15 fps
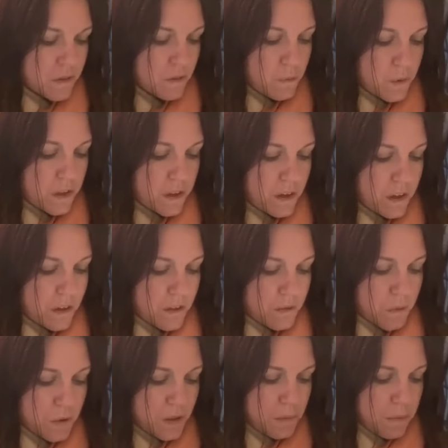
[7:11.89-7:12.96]
When the
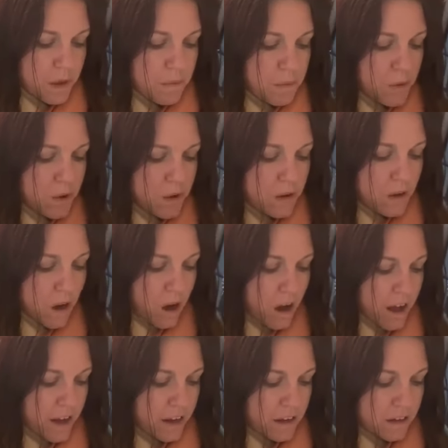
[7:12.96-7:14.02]
people are
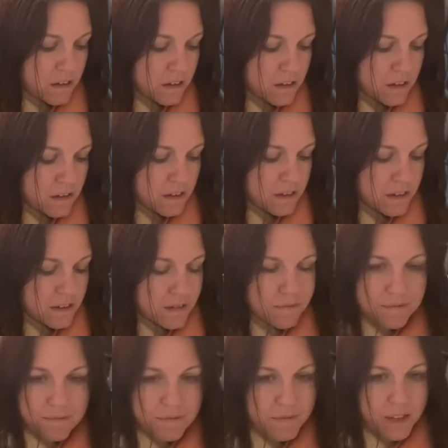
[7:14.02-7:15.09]
gone,
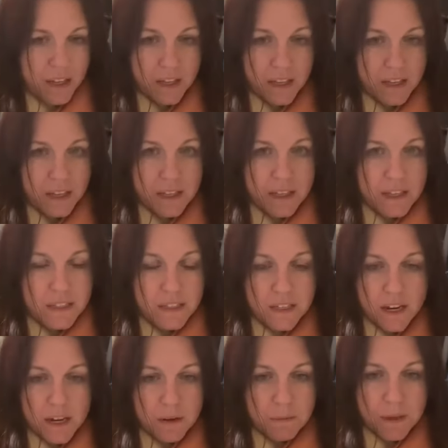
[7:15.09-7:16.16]
it's
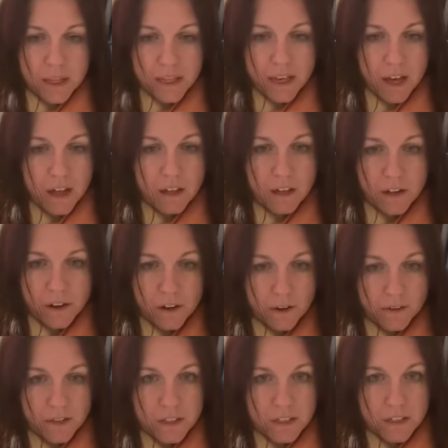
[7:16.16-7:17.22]
going to be like hell on
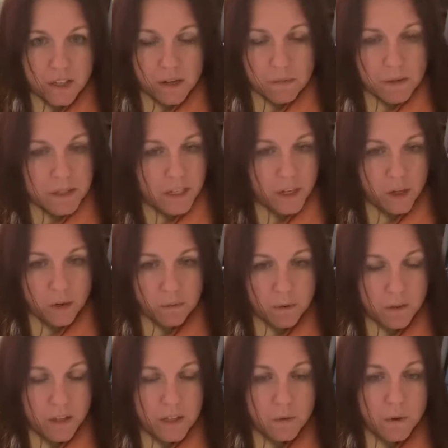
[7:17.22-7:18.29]
earth. It's going to be terrible.
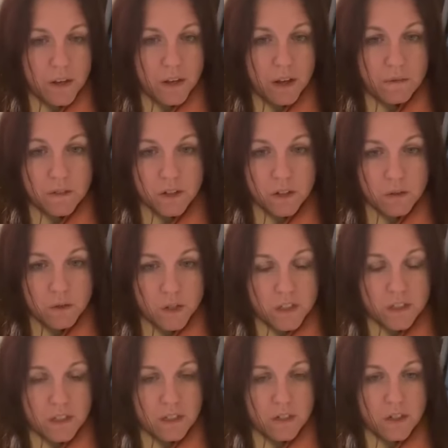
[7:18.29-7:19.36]
That's why you have to know
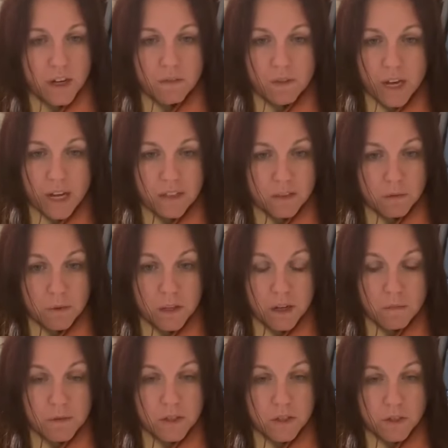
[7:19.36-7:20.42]
Jesus. You have to ask him to
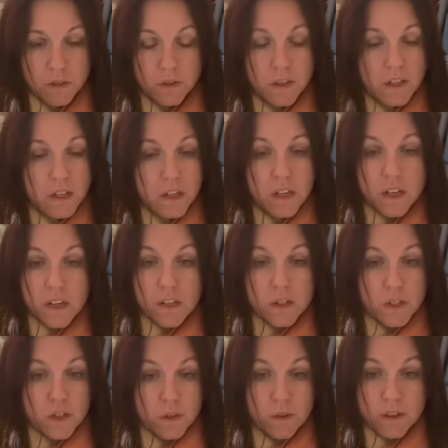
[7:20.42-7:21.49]
come into
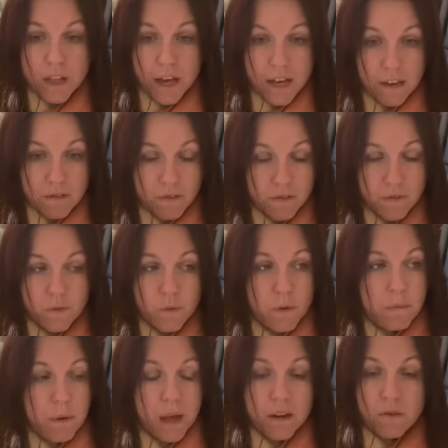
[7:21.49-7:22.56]
your life.
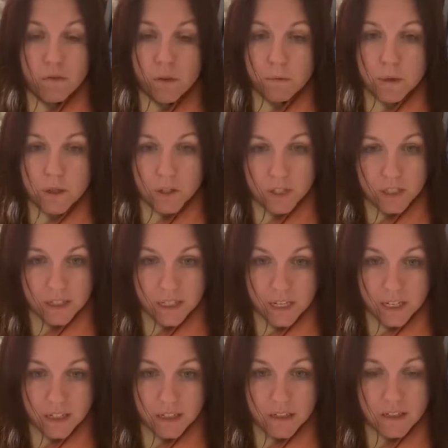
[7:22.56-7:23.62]
Repent from your
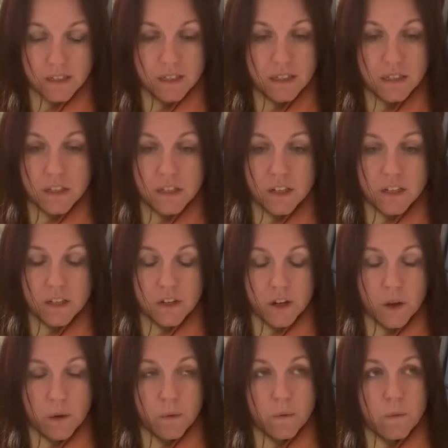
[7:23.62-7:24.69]
sins. You
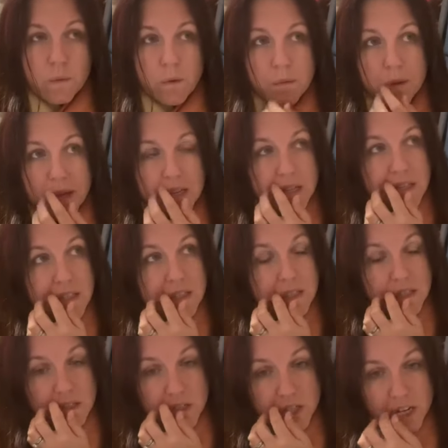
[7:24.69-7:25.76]
know, repentance
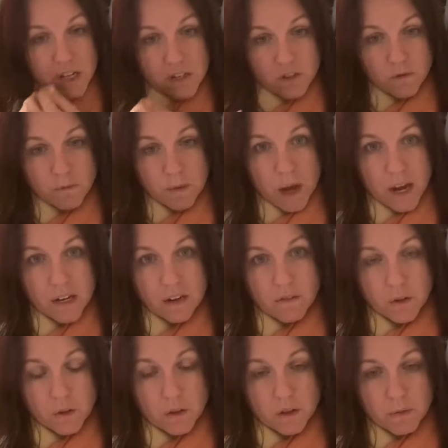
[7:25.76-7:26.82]
is a change of mind if
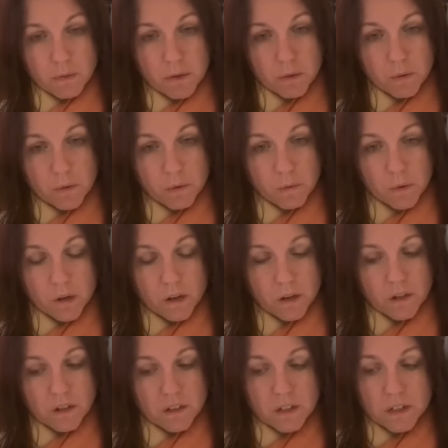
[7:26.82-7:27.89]
you look up the root
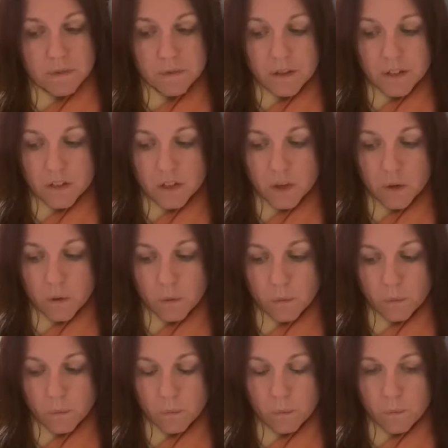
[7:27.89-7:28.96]
word.
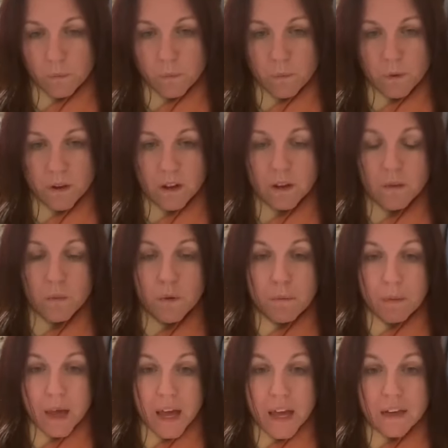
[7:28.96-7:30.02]
So
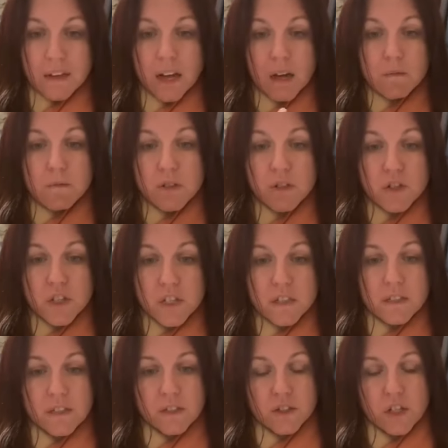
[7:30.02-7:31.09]
repent. Come to
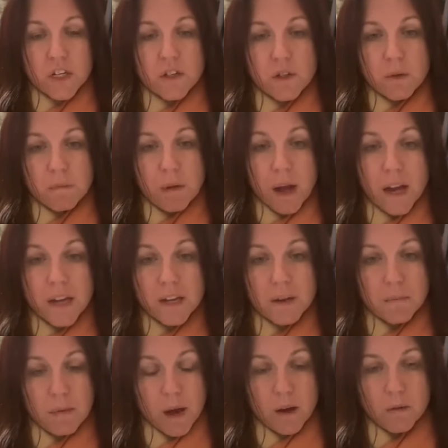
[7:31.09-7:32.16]
Jesus. Change your mind
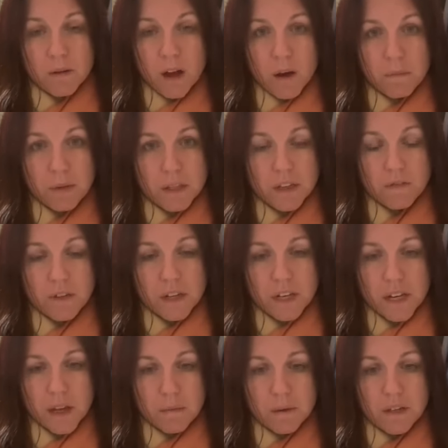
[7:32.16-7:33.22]
about not believing
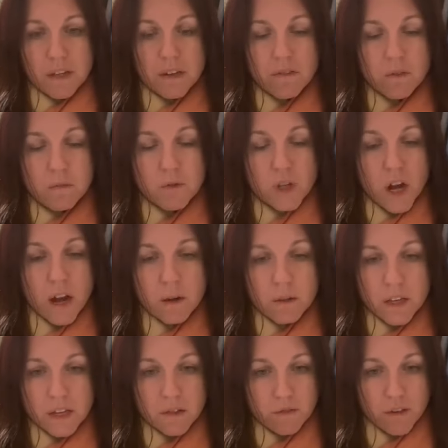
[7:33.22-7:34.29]
him and give him
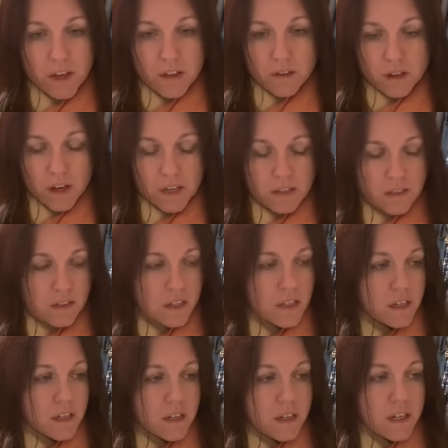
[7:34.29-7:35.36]
childlike faith, guys.
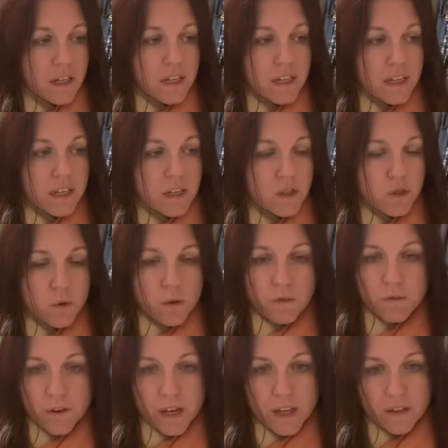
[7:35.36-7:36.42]
It is your
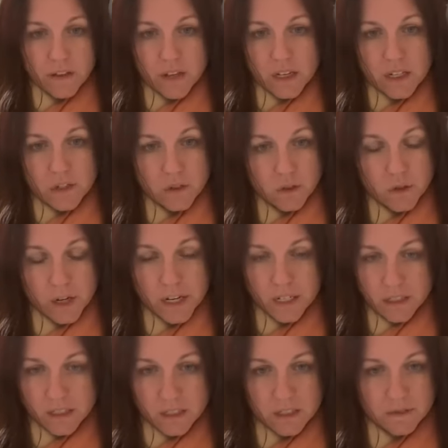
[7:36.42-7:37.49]
faith and his
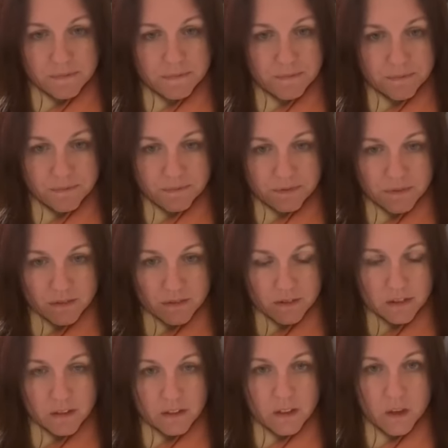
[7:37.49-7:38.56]
grace.
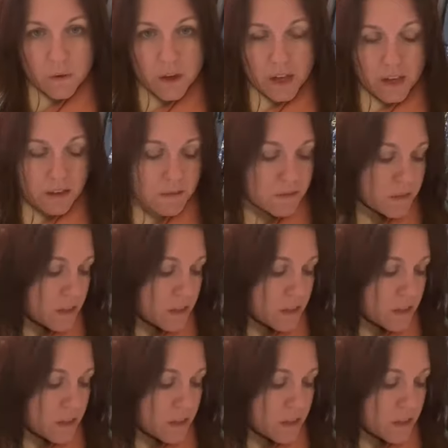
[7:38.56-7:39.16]
Okay?